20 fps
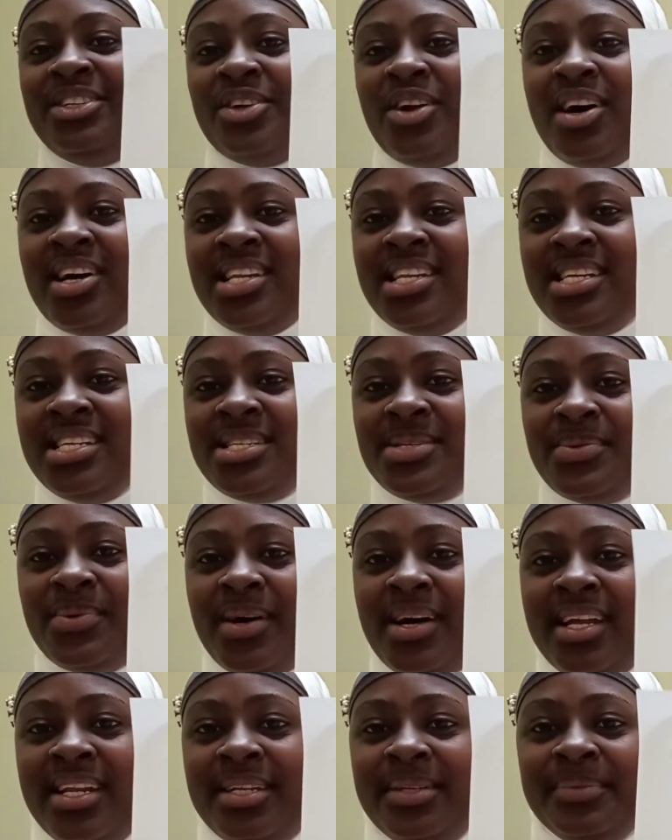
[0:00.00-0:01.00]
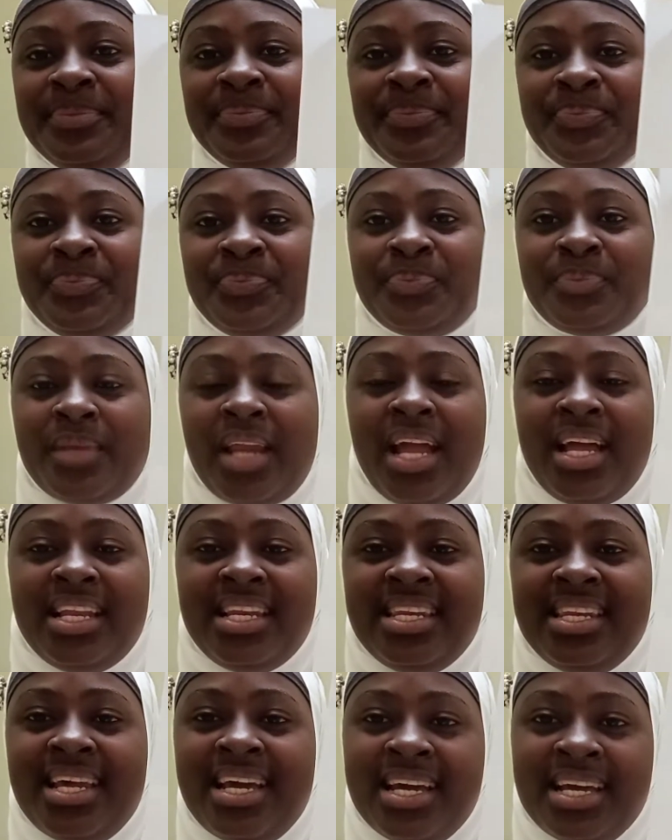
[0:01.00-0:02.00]
draw this one.
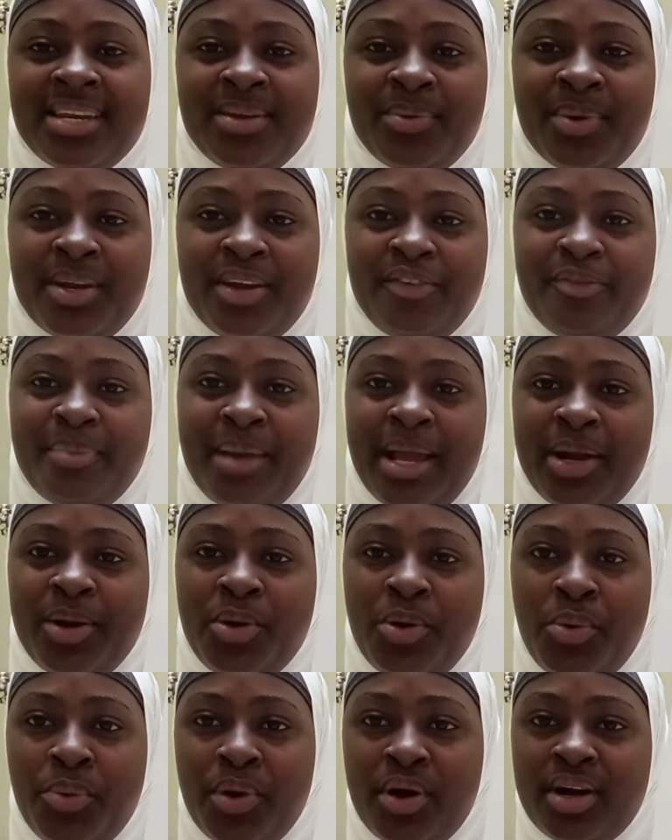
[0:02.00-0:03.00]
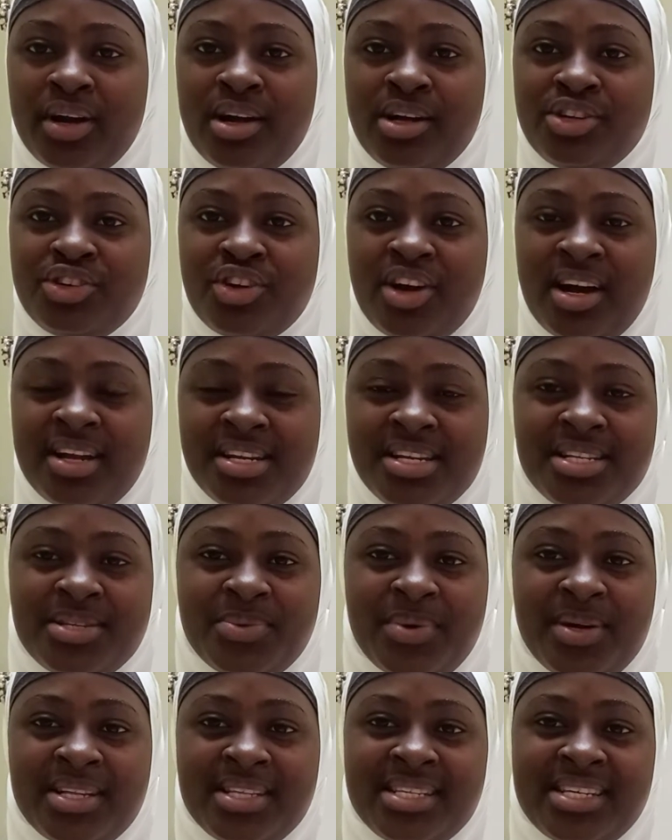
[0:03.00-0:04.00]
Then one of my co-workers draw this
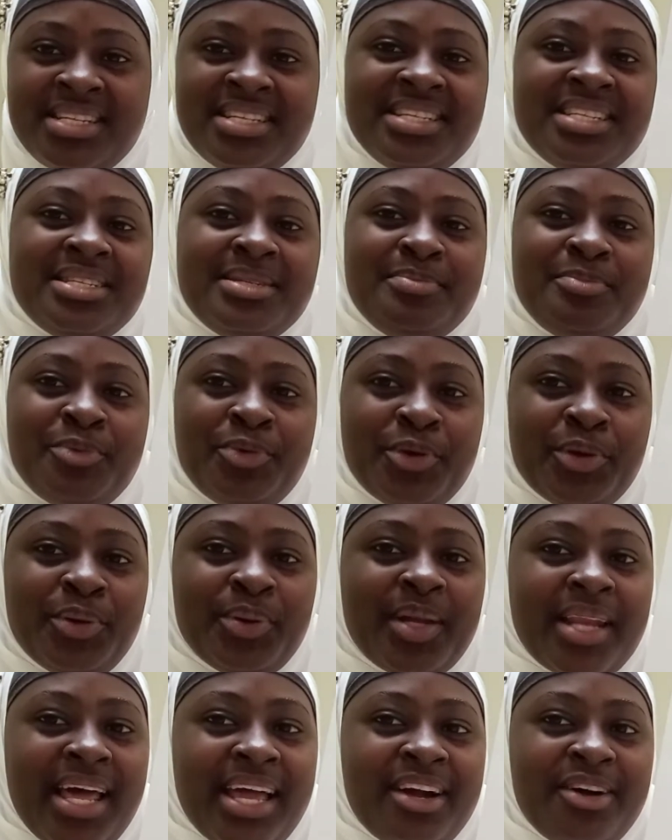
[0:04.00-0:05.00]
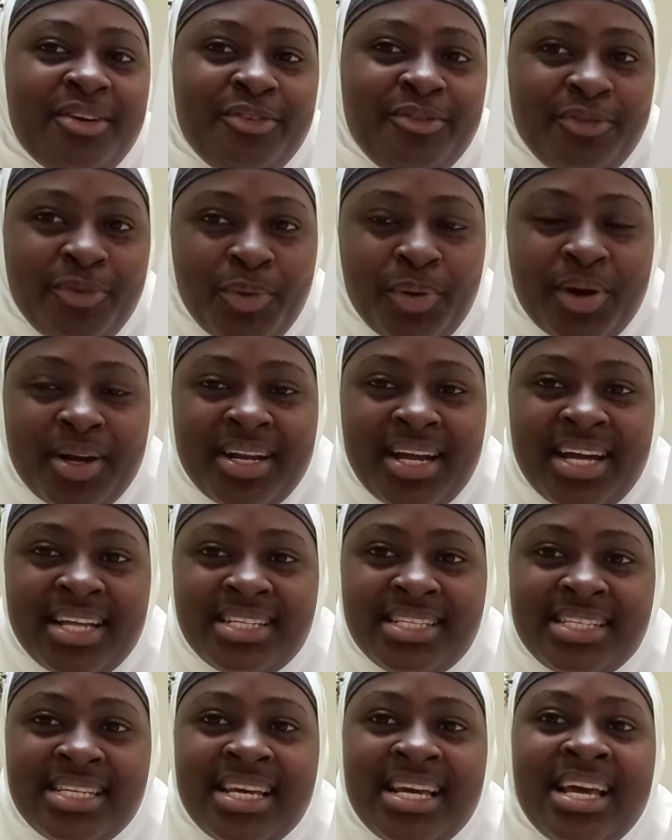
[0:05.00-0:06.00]
one. Said this more look like a 4
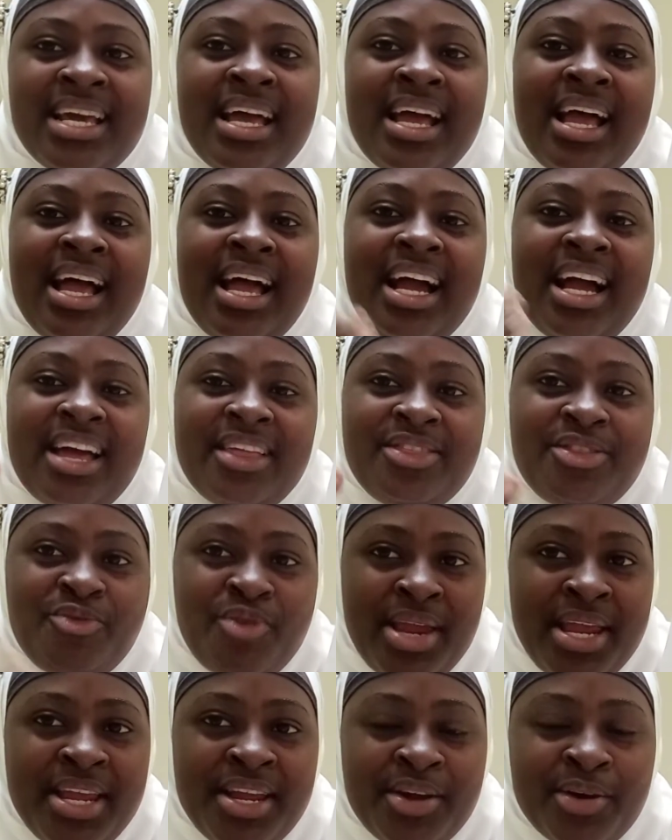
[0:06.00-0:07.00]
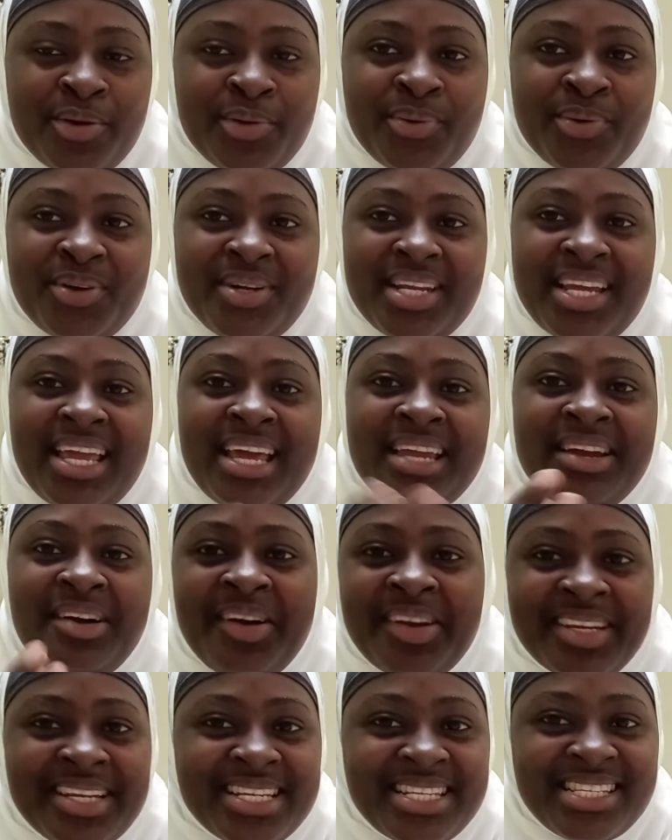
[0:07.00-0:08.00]
that a 3-year-old can
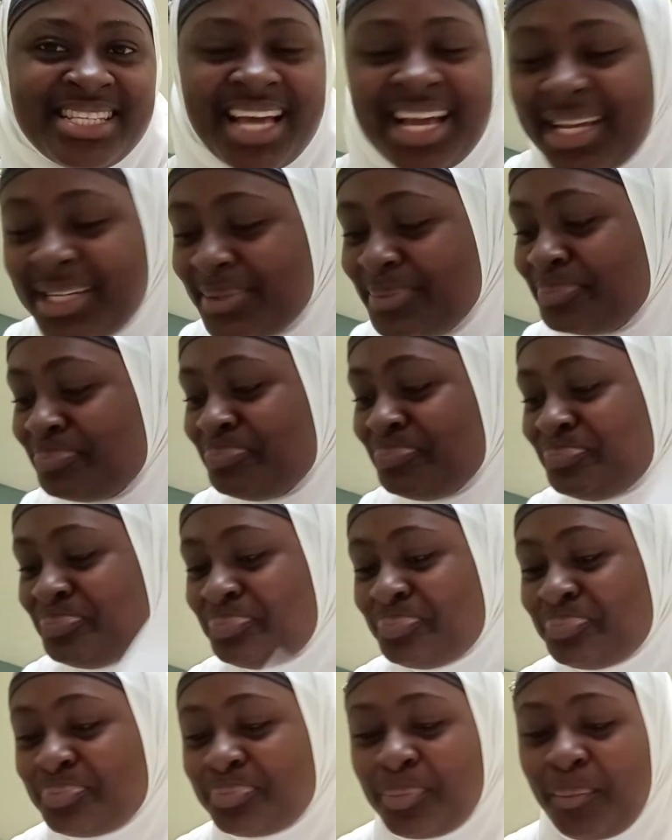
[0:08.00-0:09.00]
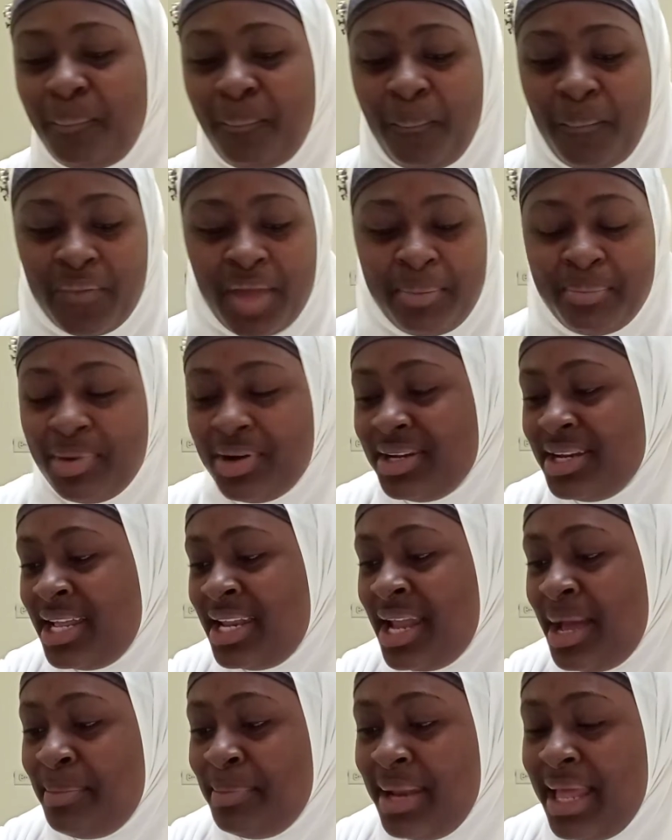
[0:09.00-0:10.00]
understand. But
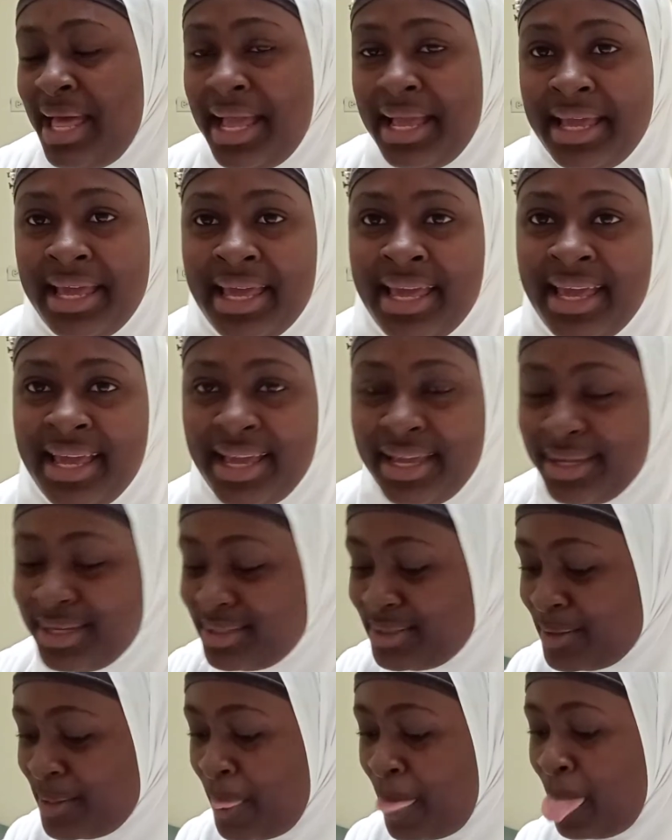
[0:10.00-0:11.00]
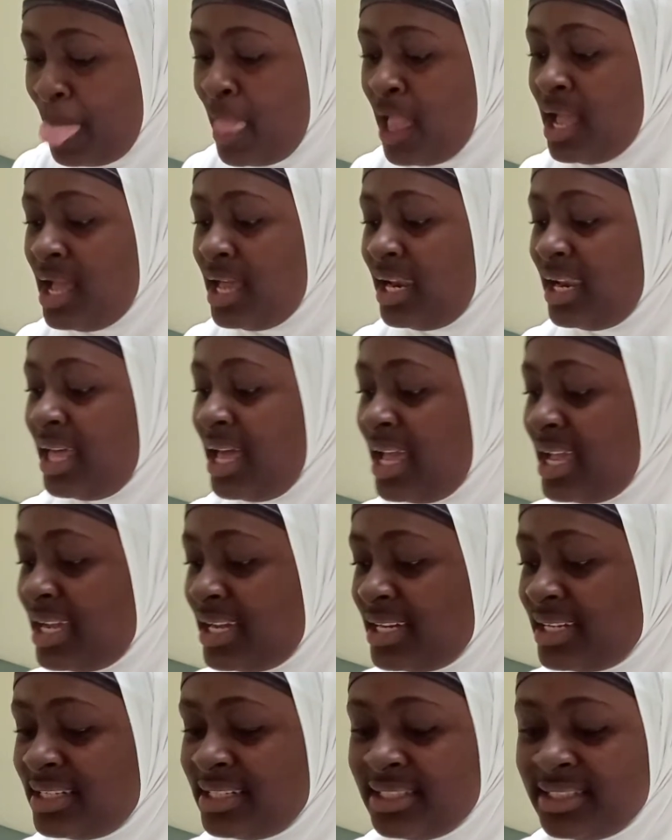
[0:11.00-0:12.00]
then I'm like, hey, like,